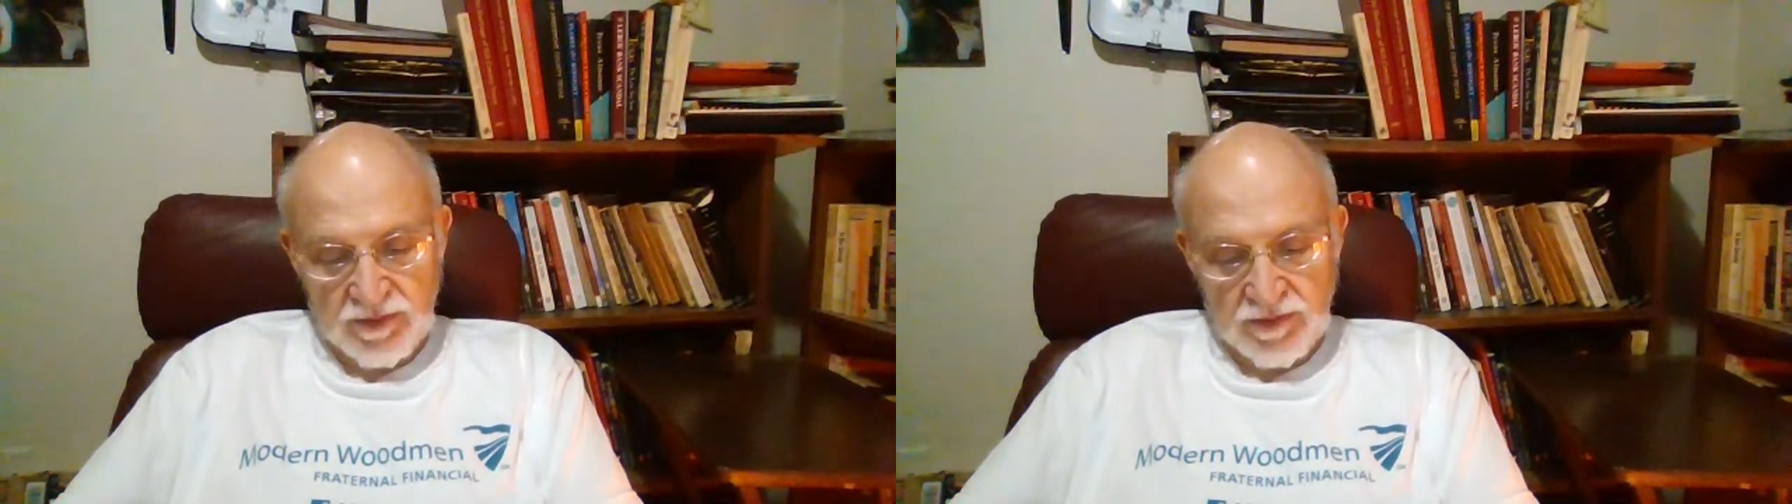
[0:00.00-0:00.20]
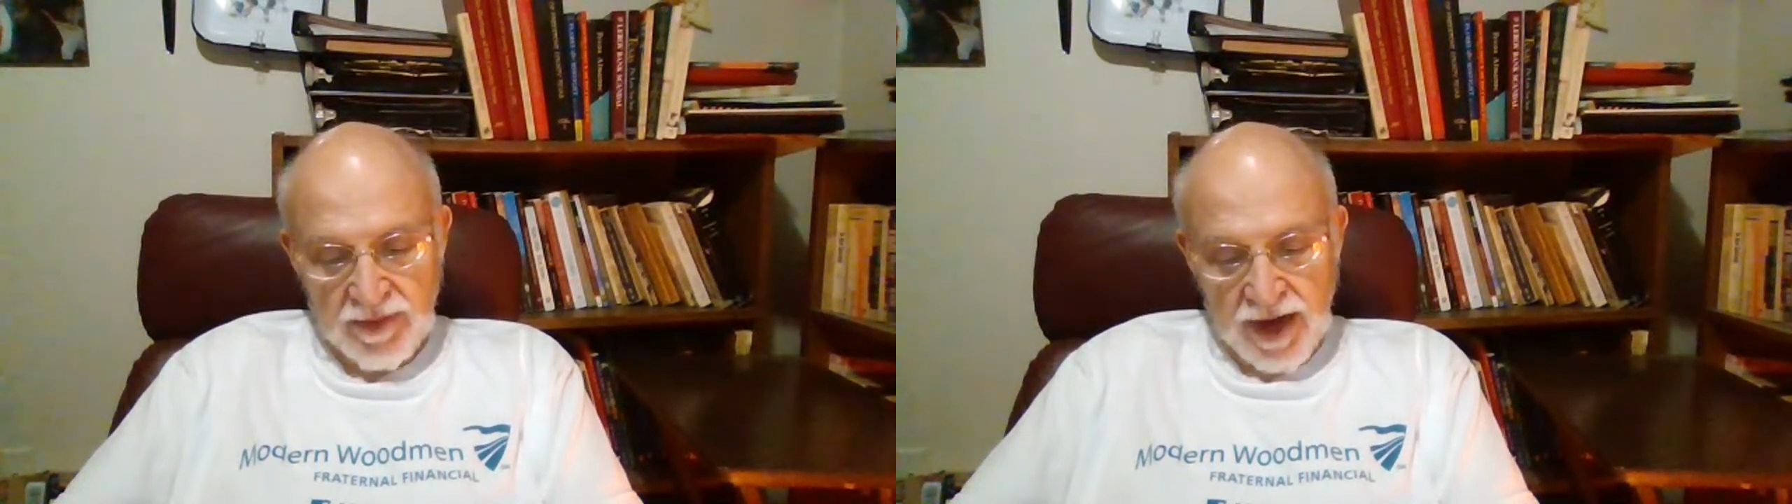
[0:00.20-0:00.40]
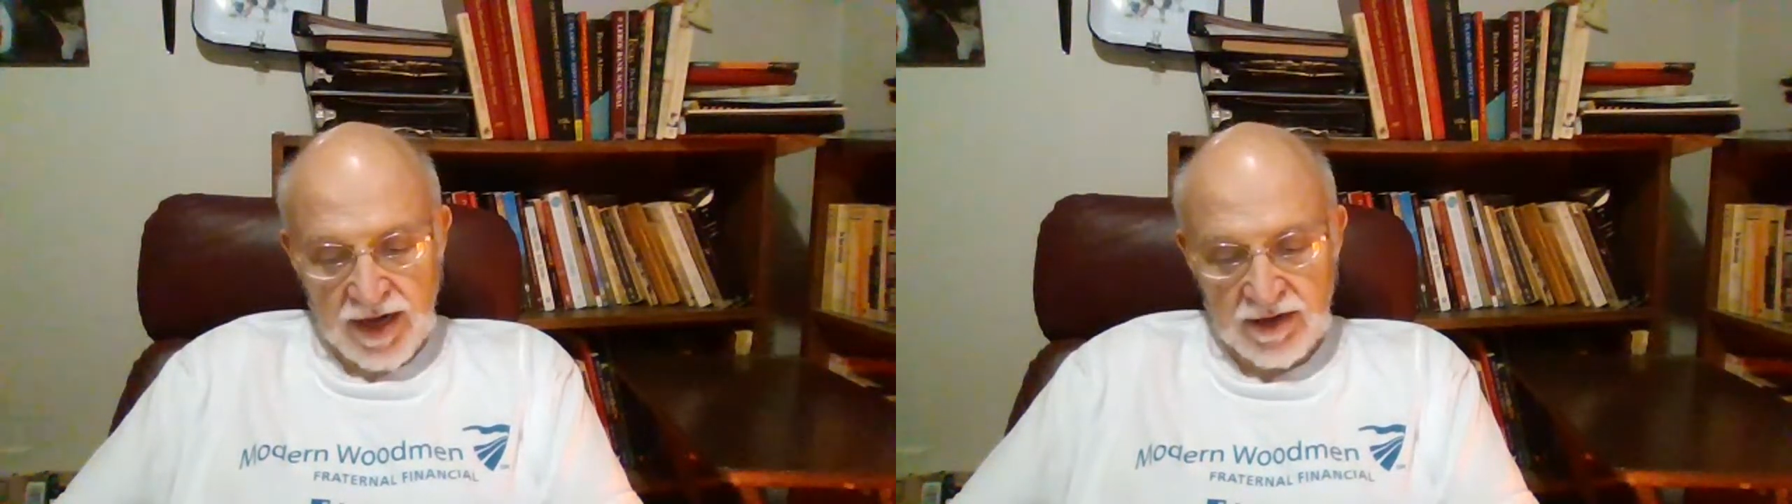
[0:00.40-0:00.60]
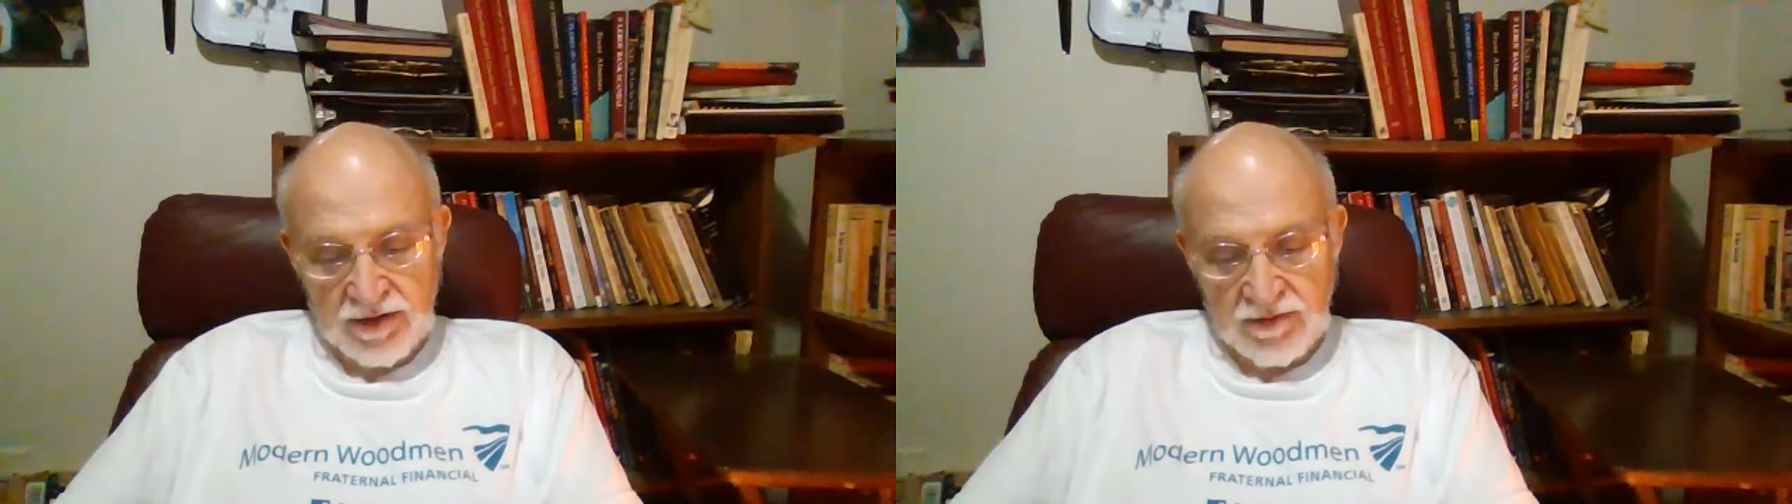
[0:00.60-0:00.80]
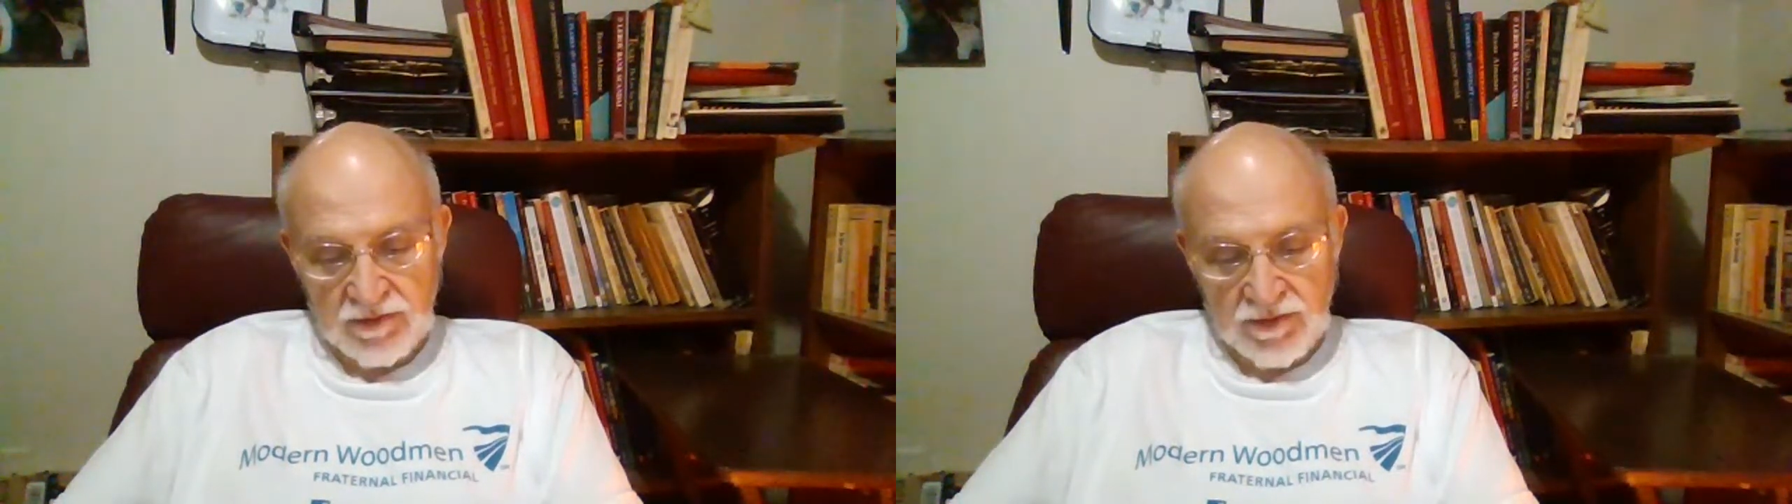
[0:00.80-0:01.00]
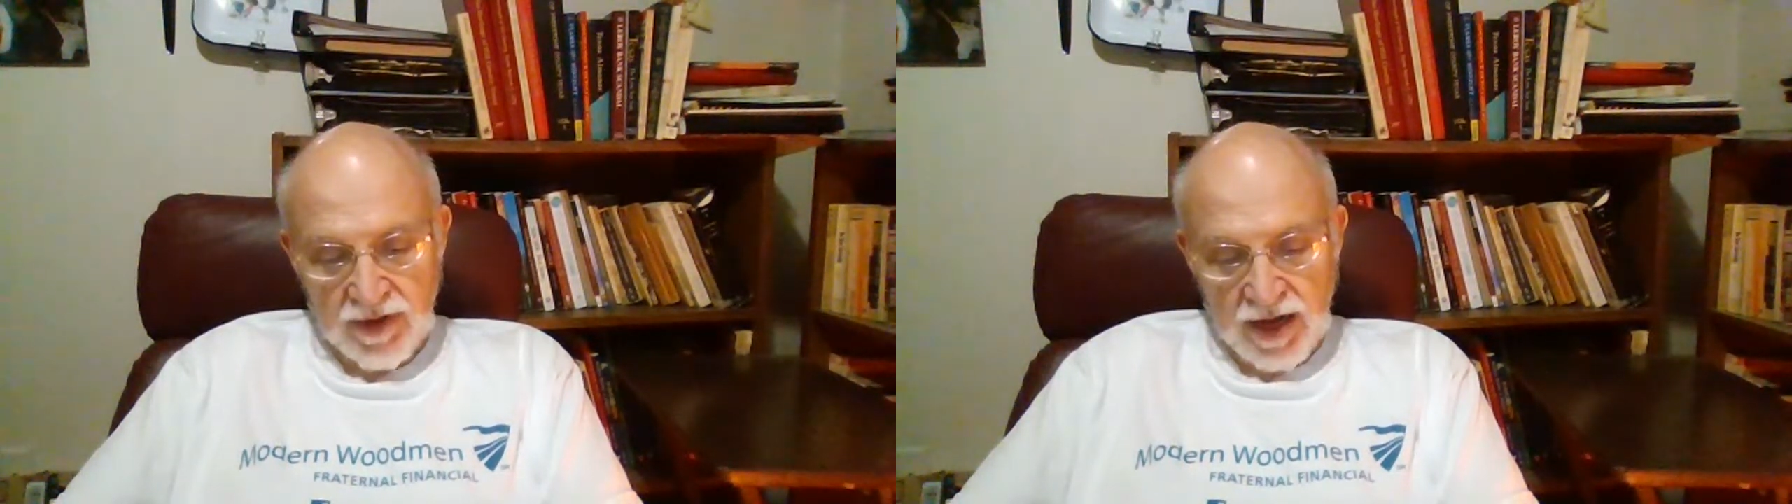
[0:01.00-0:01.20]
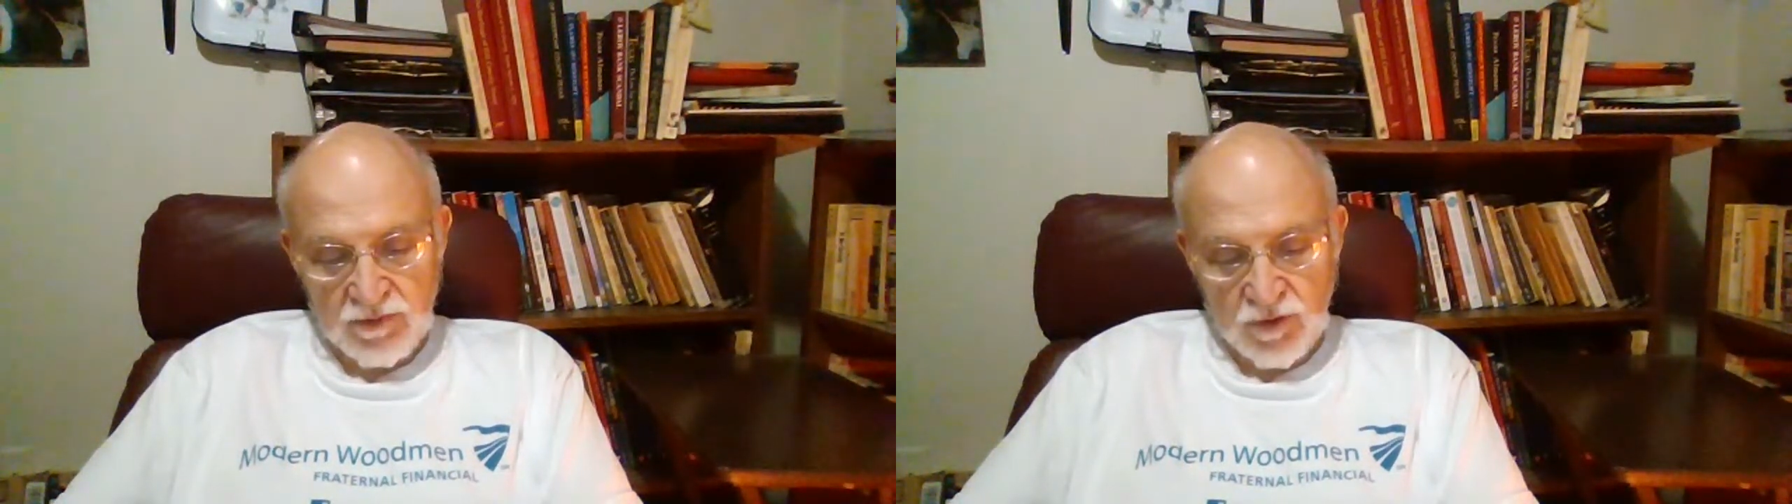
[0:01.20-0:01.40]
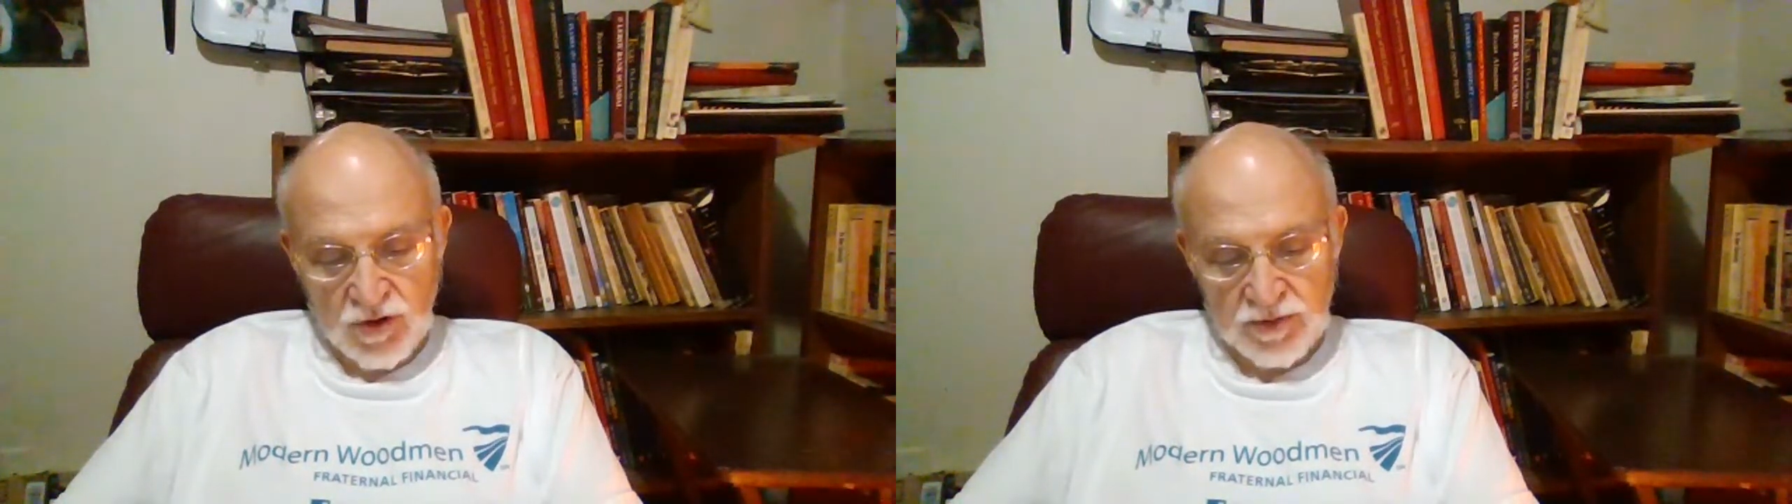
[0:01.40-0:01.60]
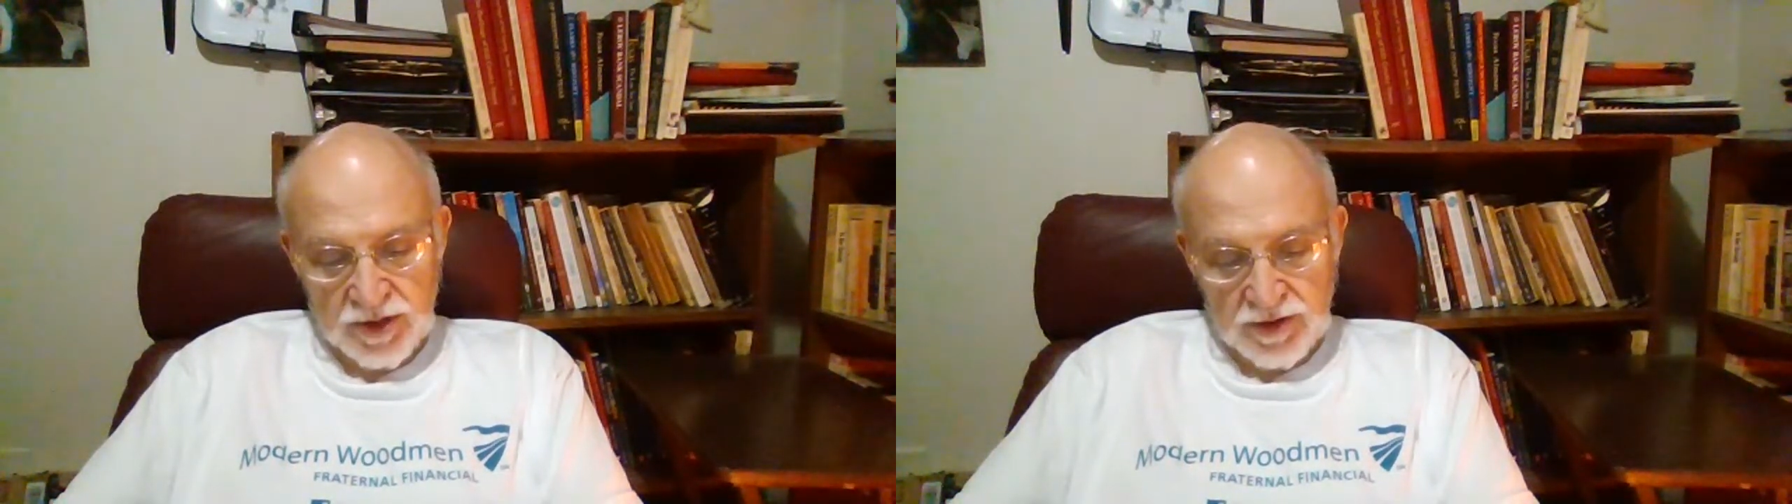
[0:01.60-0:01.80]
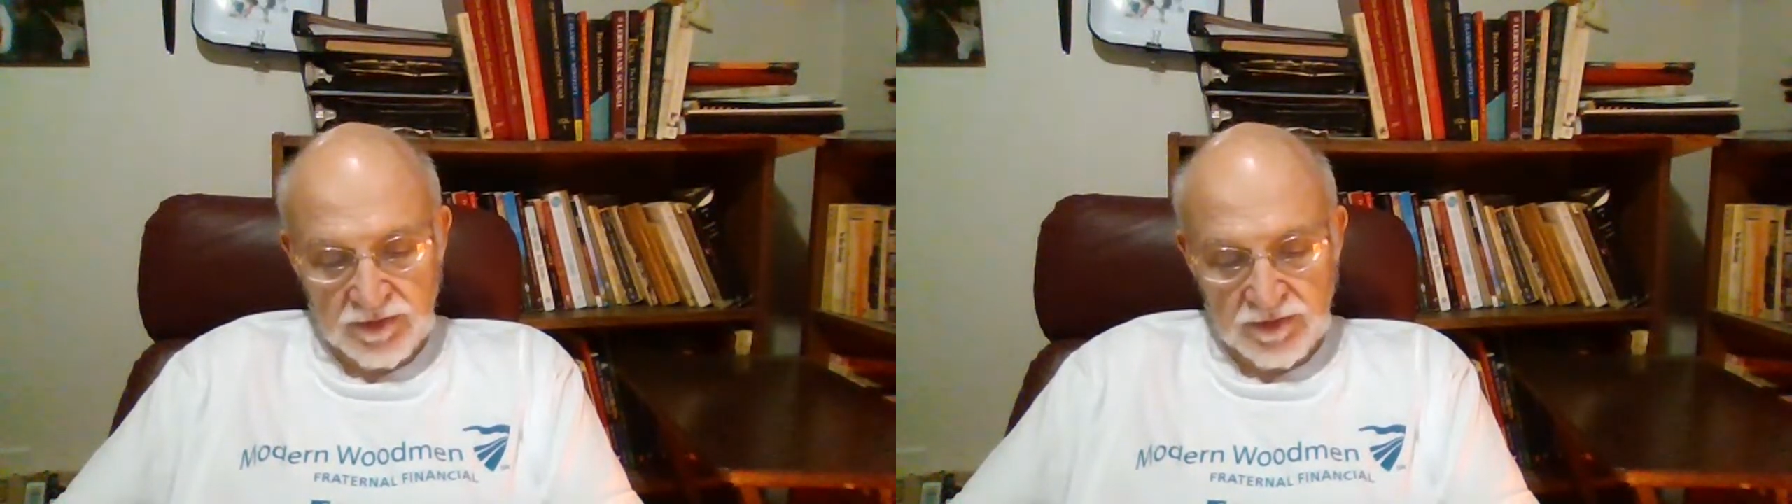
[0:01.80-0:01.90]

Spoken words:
man and woman.